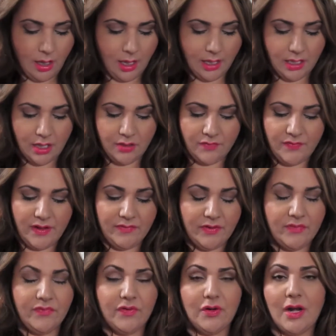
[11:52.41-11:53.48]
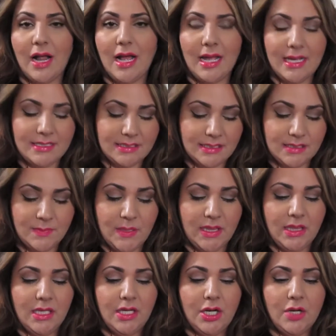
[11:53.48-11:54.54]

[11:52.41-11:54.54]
Another favorite for eyes has been the